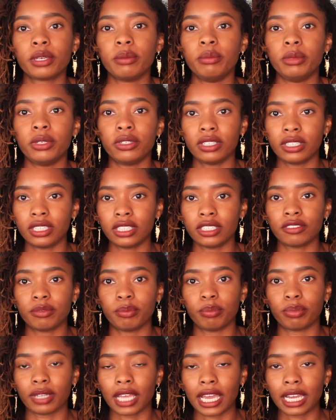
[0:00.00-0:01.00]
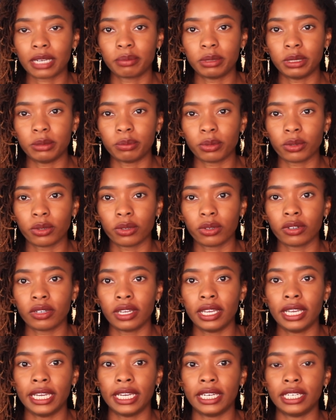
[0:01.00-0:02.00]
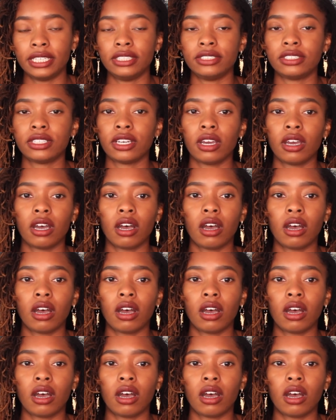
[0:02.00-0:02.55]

community of Black people and